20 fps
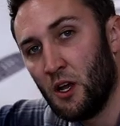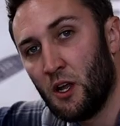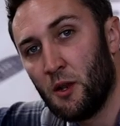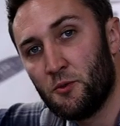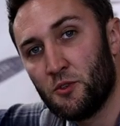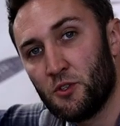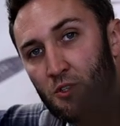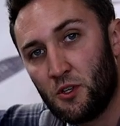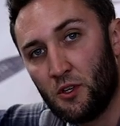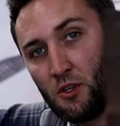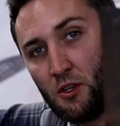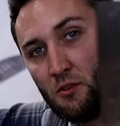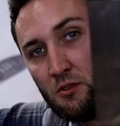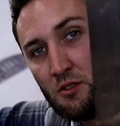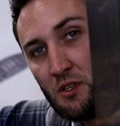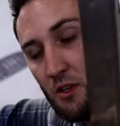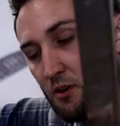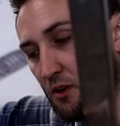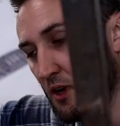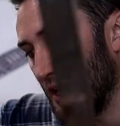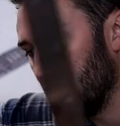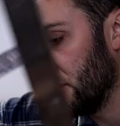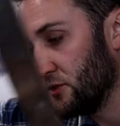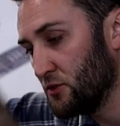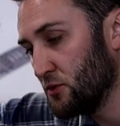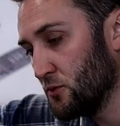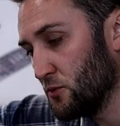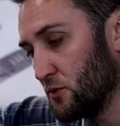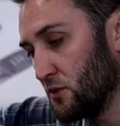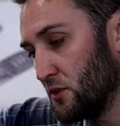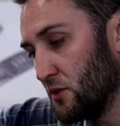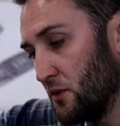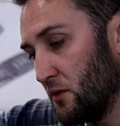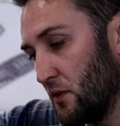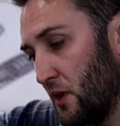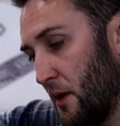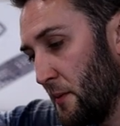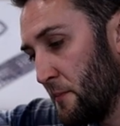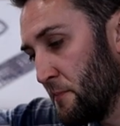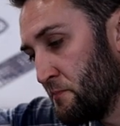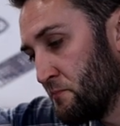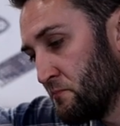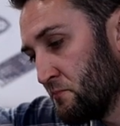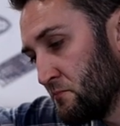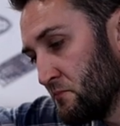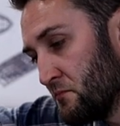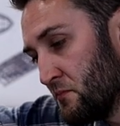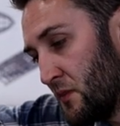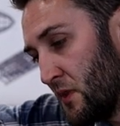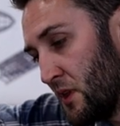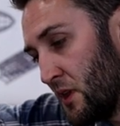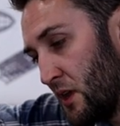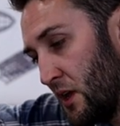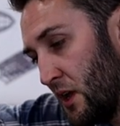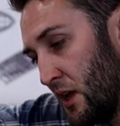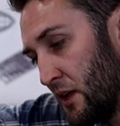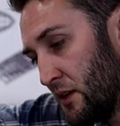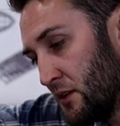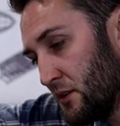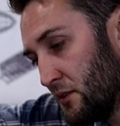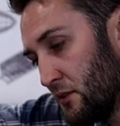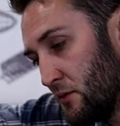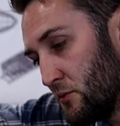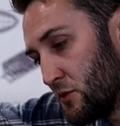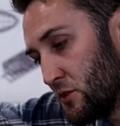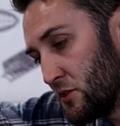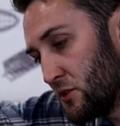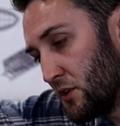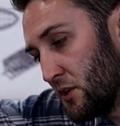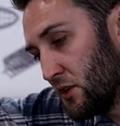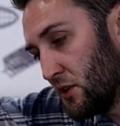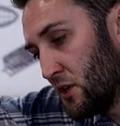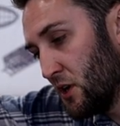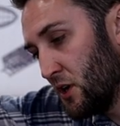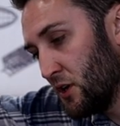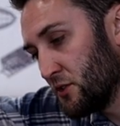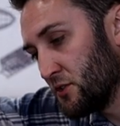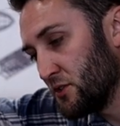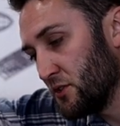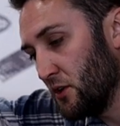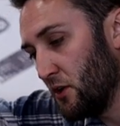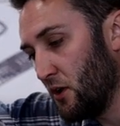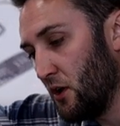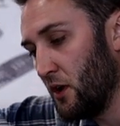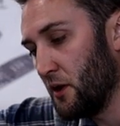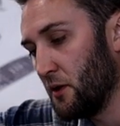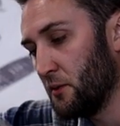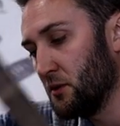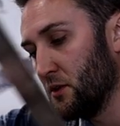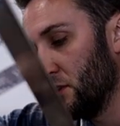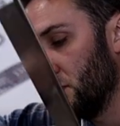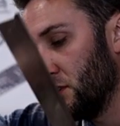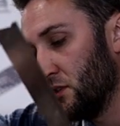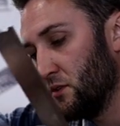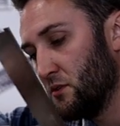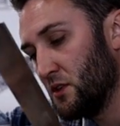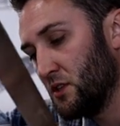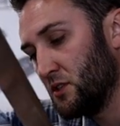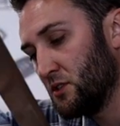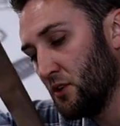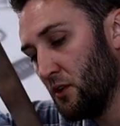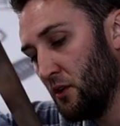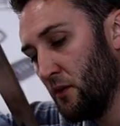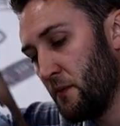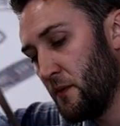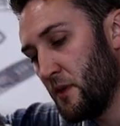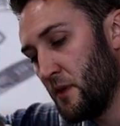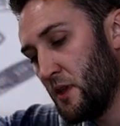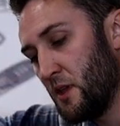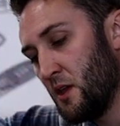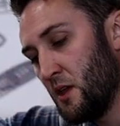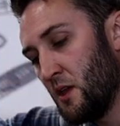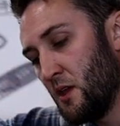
I'm just gonna use a little handsaw to do that. And I'm just gonna cut a slot and I'm gonna do this on the